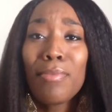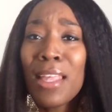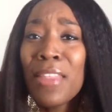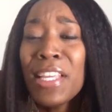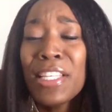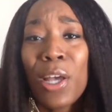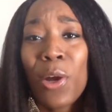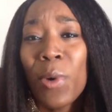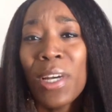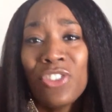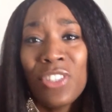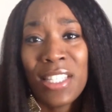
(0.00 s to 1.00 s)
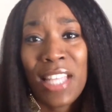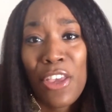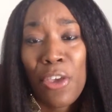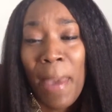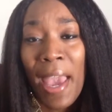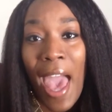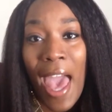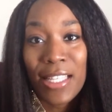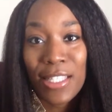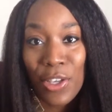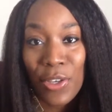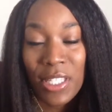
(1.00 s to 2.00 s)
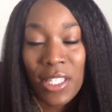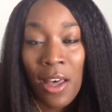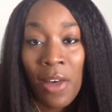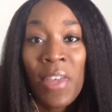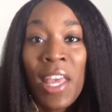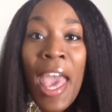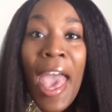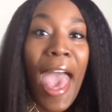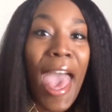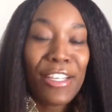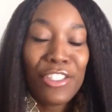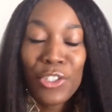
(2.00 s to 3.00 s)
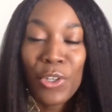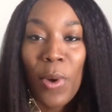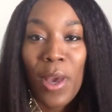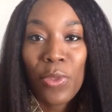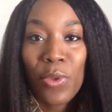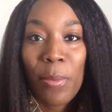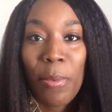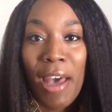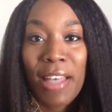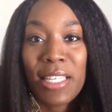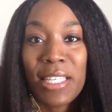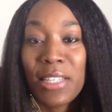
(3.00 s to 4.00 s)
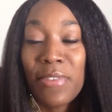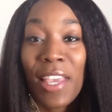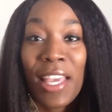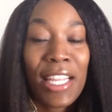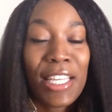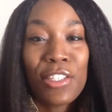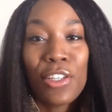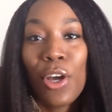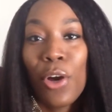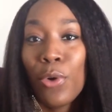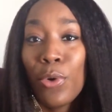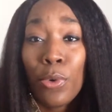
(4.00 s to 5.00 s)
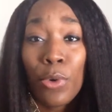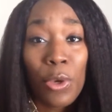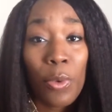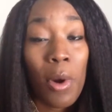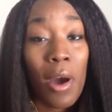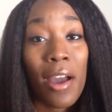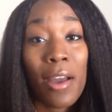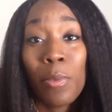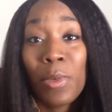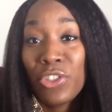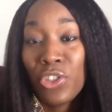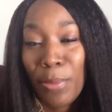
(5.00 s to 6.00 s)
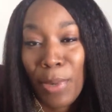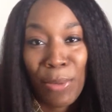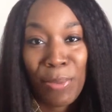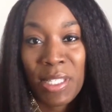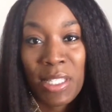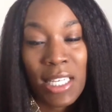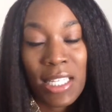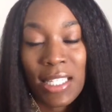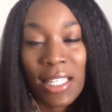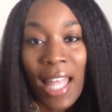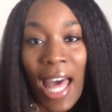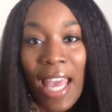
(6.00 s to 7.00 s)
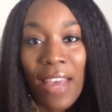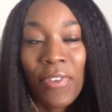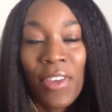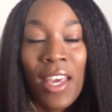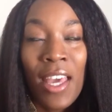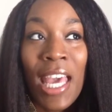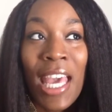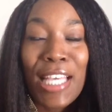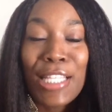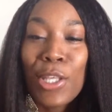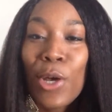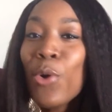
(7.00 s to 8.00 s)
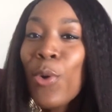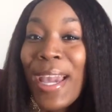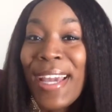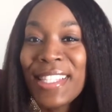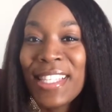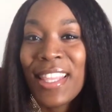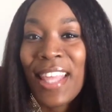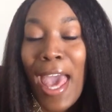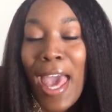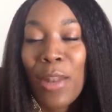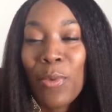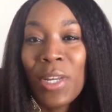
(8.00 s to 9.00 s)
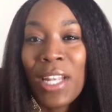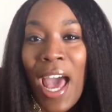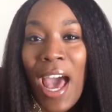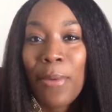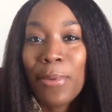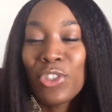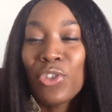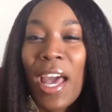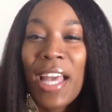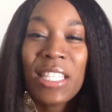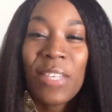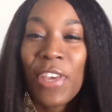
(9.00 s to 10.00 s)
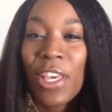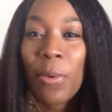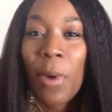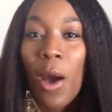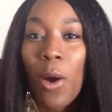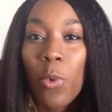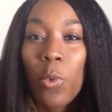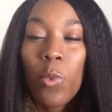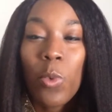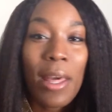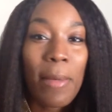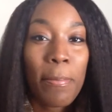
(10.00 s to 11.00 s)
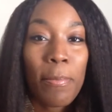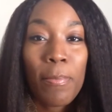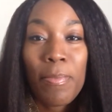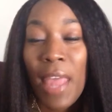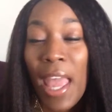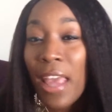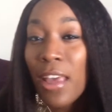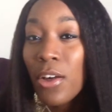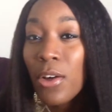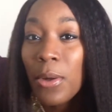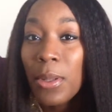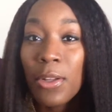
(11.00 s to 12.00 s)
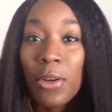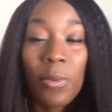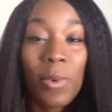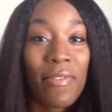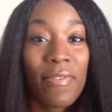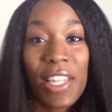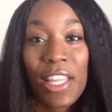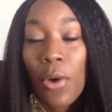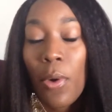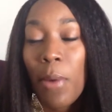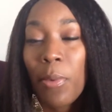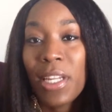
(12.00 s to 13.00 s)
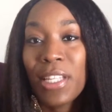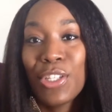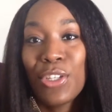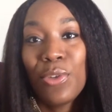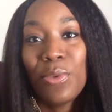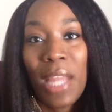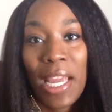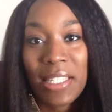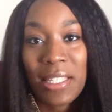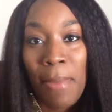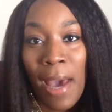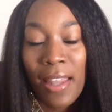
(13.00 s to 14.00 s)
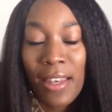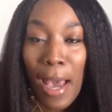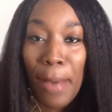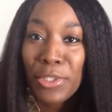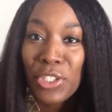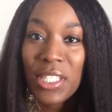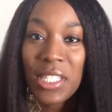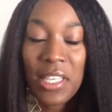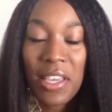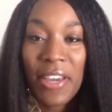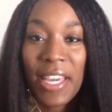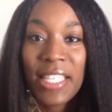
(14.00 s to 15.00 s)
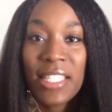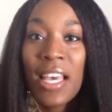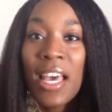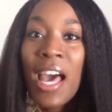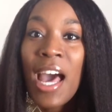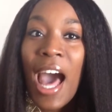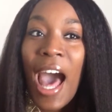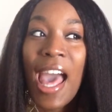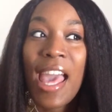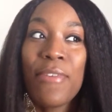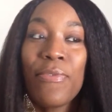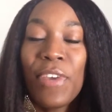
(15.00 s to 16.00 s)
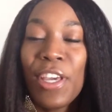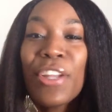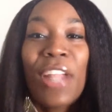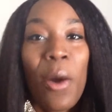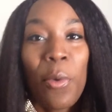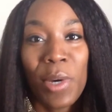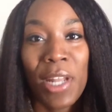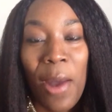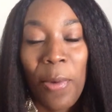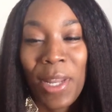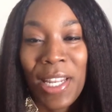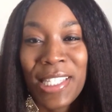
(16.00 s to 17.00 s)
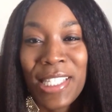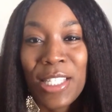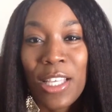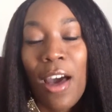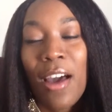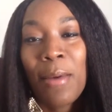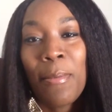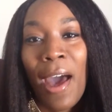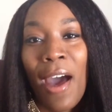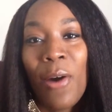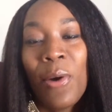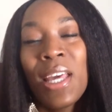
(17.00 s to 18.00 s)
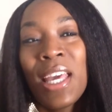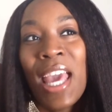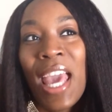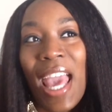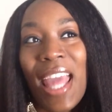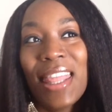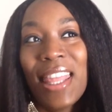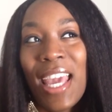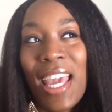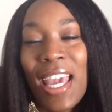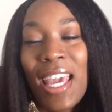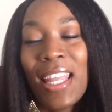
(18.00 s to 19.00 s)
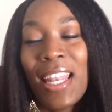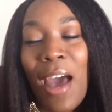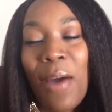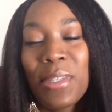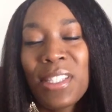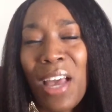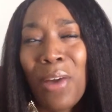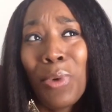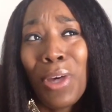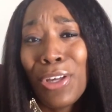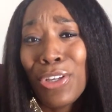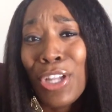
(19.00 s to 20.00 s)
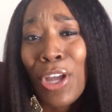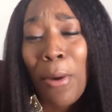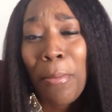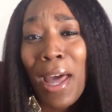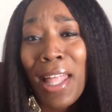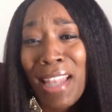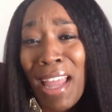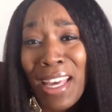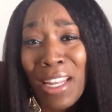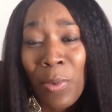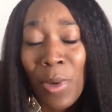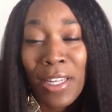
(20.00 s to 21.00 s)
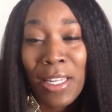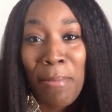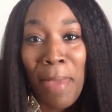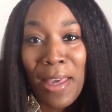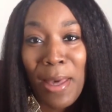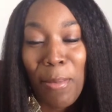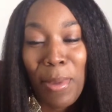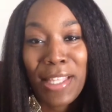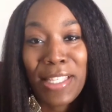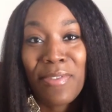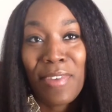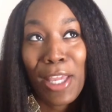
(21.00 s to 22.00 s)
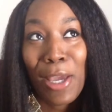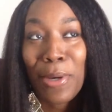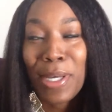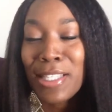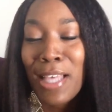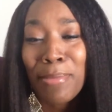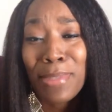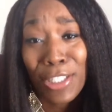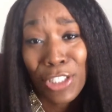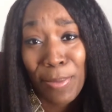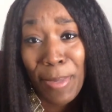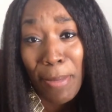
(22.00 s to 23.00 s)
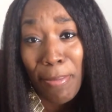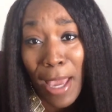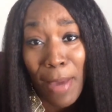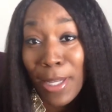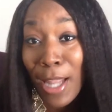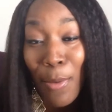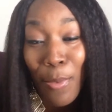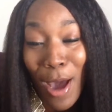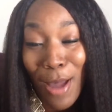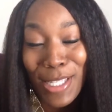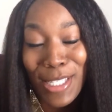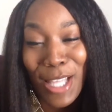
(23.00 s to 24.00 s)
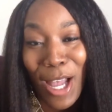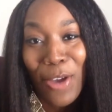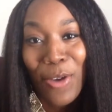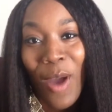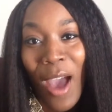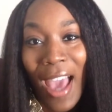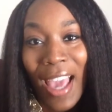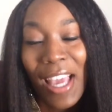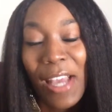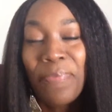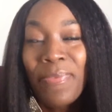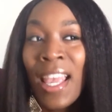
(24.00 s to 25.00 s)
These are questions that you may ask yourself as you're going through the process of getting to know who you are and what your purpose is in life. It's so crazy that when I was trying to figure out what angle or what video I wanted to do next in my adoption series, I had figured out what I wanted to talk about. And then I was like, well, I'm probably not going to wear any makeup in this video because I'm such a big baby and I'll probably start crying.